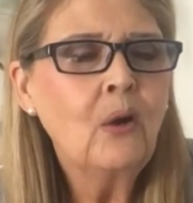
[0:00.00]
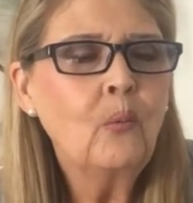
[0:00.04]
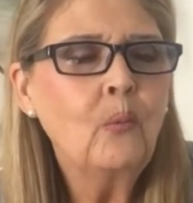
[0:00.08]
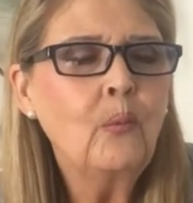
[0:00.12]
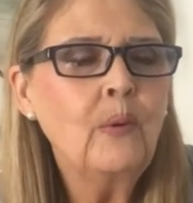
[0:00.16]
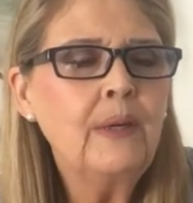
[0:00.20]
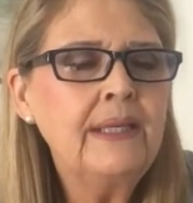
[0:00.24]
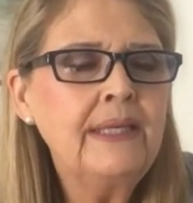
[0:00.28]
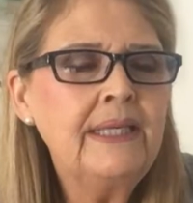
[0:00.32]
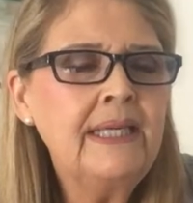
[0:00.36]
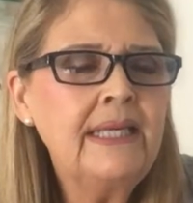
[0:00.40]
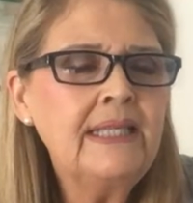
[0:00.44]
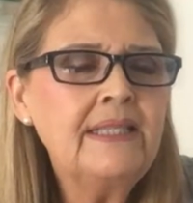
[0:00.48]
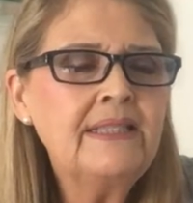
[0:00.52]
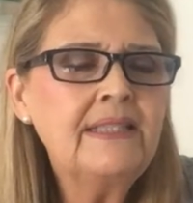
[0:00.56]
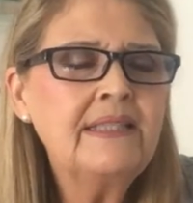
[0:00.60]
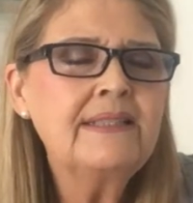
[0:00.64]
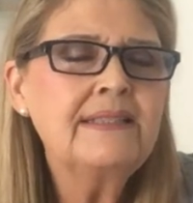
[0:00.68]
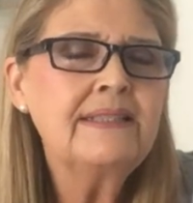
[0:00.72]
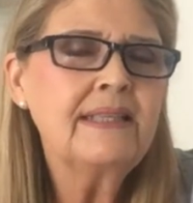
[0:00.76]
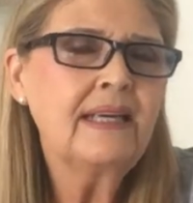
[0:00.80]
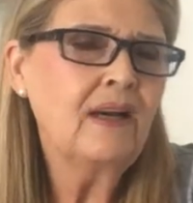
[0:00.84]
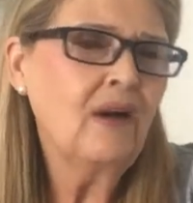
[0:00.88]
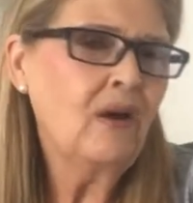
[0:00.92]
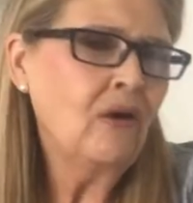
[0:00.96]
we need to
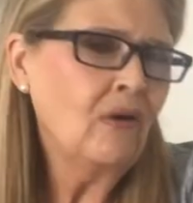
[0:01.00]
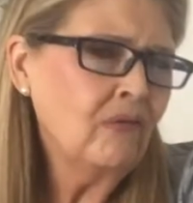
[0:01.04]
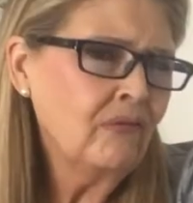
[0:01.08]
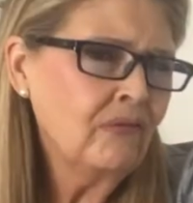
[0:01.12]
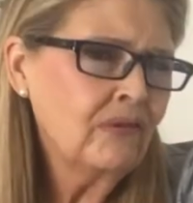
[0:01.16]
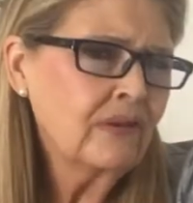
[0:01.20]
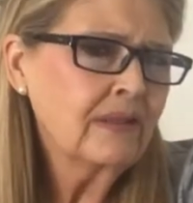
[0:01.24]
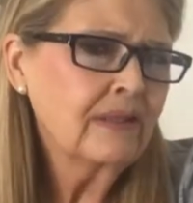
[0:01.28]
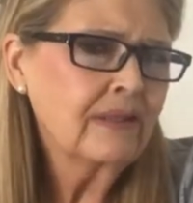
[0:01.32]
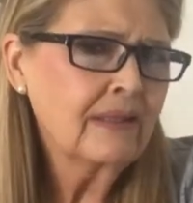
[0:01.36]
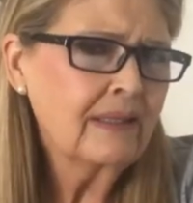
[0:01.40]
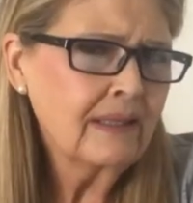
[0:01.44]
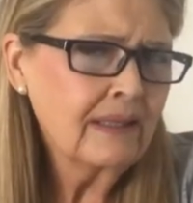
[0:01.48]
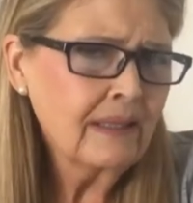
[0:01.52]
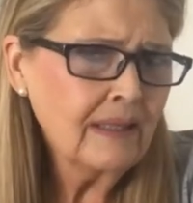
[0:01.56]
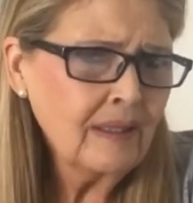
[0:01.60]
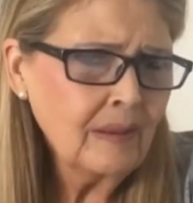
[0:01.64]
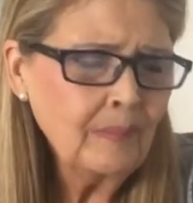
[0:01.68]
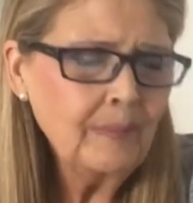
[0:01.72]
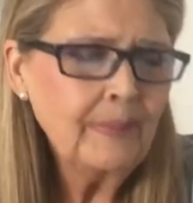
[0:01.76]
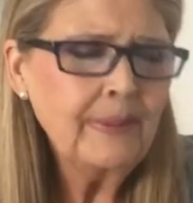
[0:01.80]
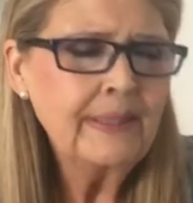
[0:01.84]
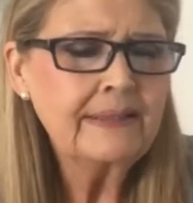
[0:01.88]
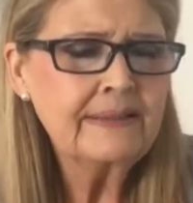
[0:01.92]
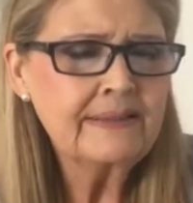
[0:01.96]
delve a little
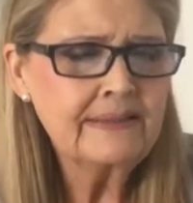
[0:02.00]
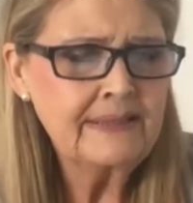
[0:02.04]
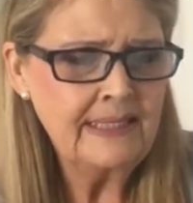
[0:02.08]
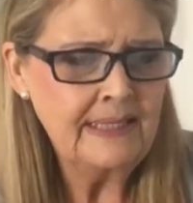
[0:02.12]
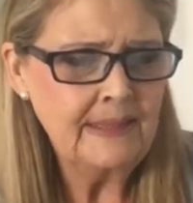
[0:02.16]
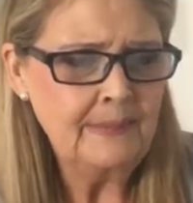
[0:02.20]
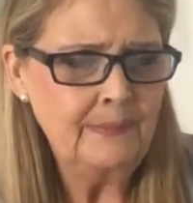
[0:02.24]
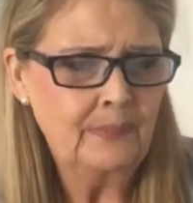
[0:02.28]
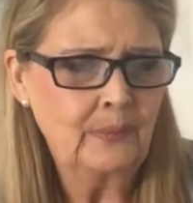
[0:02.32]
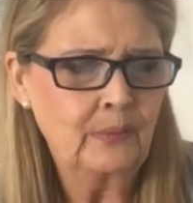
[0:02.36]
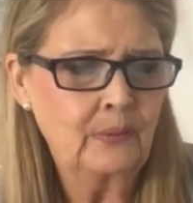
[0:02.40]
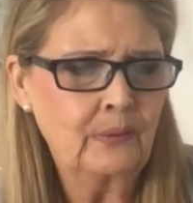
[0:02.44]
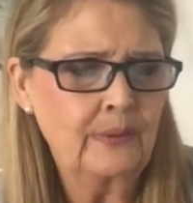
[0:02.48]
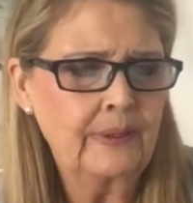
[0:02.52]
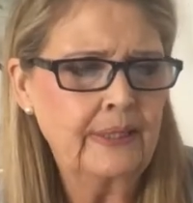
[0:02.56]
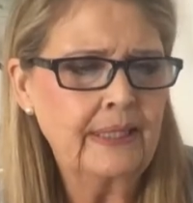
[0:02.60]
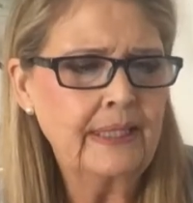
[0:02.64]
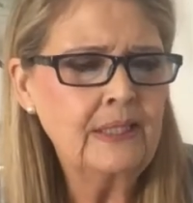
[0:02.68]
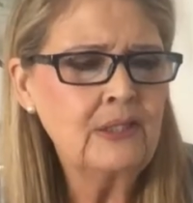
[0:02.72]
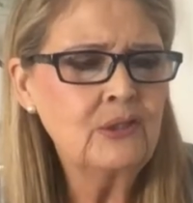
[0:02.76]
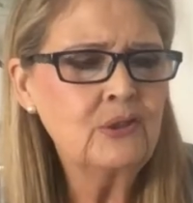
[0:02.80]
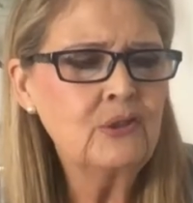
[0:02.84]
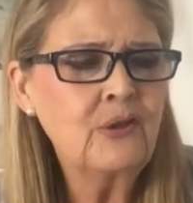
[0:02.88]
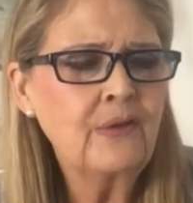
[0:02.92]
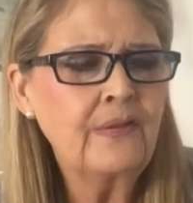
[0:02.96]
bit deeper
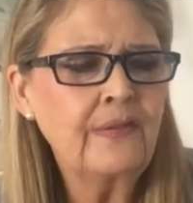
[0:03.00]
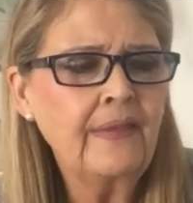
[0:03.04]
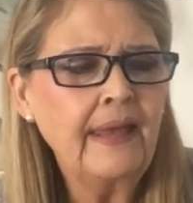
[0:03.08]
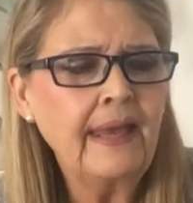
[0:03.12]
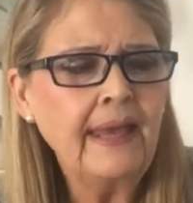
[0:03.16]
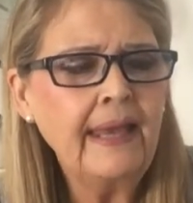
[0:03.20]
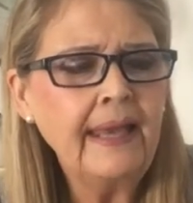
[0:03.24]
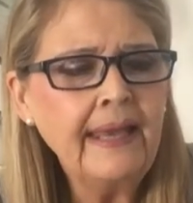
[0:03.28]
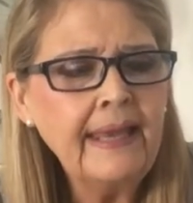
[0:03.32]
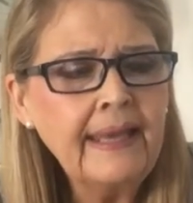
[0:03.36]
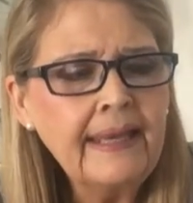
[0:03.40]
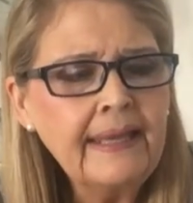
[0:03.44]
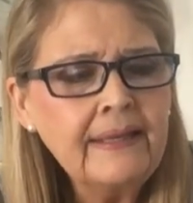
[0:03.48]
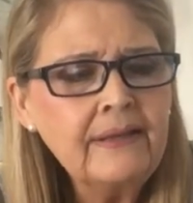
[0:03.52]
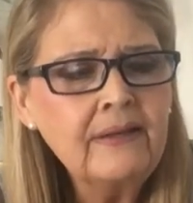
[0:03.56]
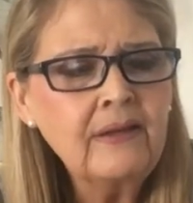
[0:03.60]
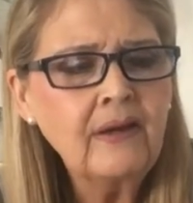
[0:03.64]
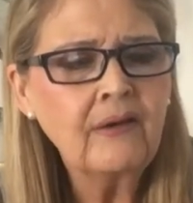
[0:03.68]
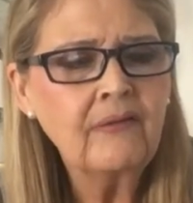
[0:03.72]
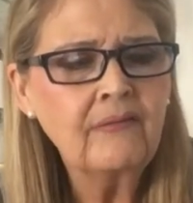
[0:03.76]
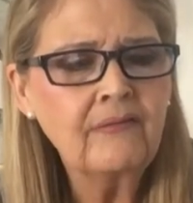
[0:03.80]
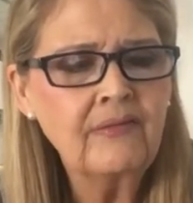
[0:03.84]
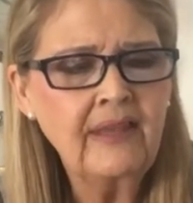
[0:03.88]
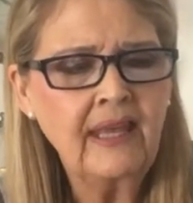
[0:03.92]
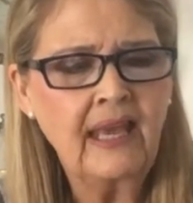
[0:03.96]
into the head
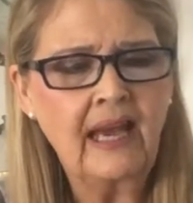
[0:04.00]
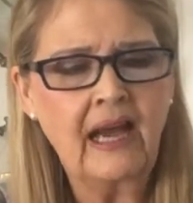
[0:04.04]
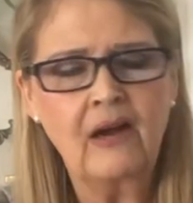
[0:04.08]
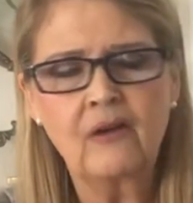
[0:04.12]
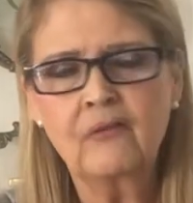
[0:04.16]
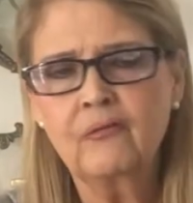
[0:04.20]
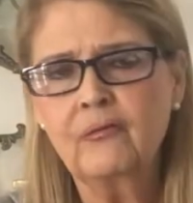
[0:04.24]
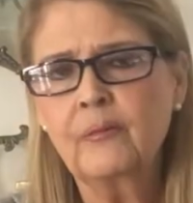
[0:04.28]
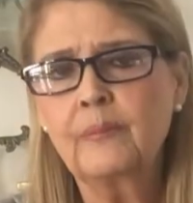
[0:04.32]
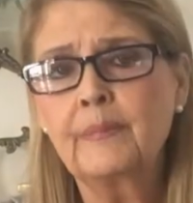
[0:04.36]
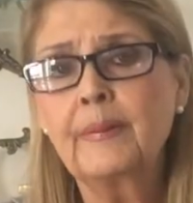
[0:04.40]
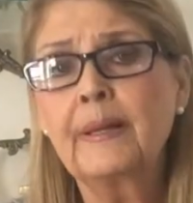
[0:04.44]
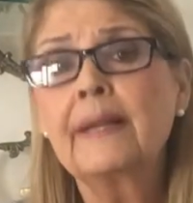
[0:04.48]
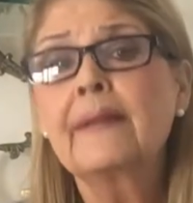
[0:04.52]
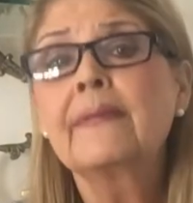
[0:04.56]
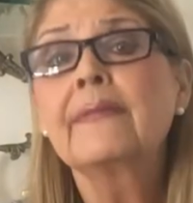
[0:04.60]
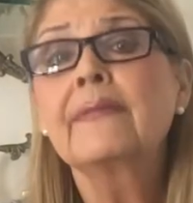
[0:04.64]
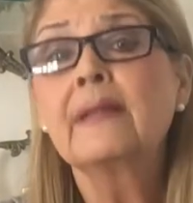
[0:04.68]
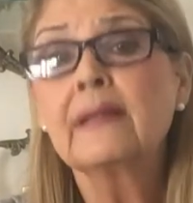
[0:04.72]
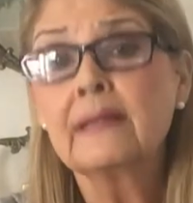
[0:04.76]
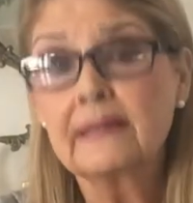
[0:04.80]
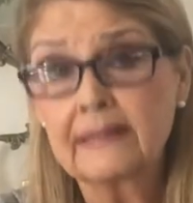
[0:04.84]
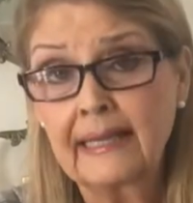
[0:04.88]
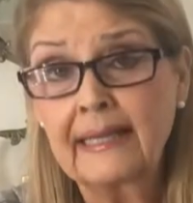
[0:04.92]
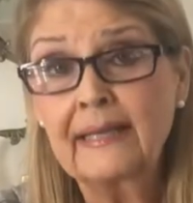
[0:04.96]
of the alphabet,
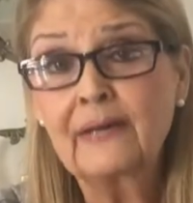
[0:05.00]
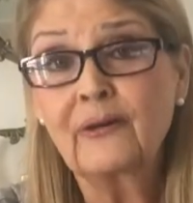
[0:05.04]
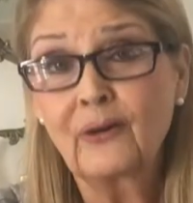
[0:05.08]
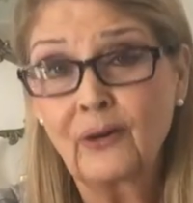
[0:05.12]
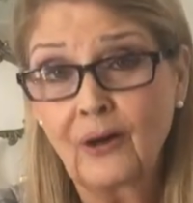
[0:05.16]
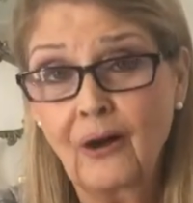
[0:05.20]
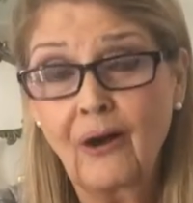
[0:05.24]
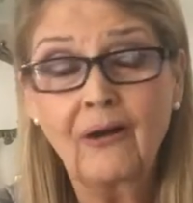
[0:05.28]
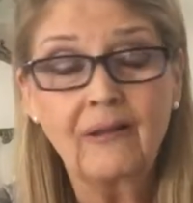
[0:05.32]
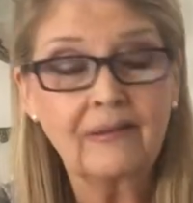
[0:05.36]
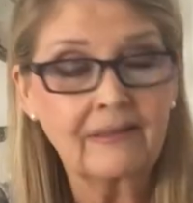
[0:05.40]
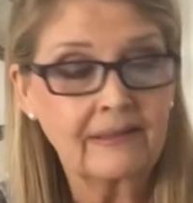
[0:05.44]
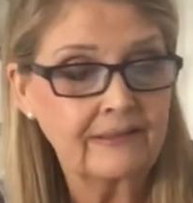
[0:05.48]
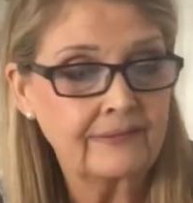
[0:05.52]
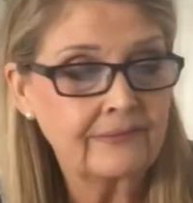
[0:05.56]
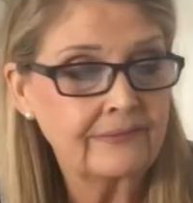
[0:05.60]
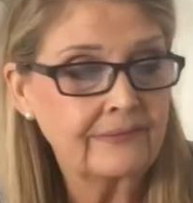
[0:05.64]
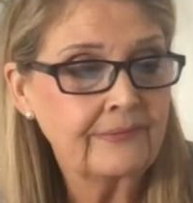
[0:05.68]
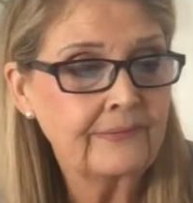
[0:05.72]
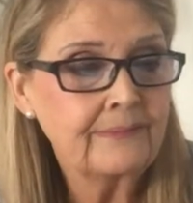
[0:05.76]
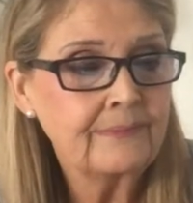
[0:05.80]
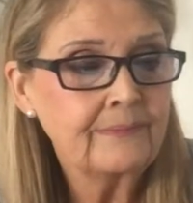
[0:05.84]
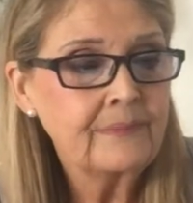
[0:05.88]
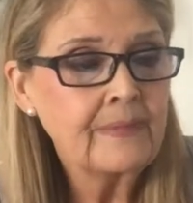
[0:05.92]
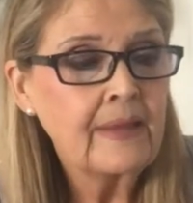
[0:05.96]
the letter Aleph.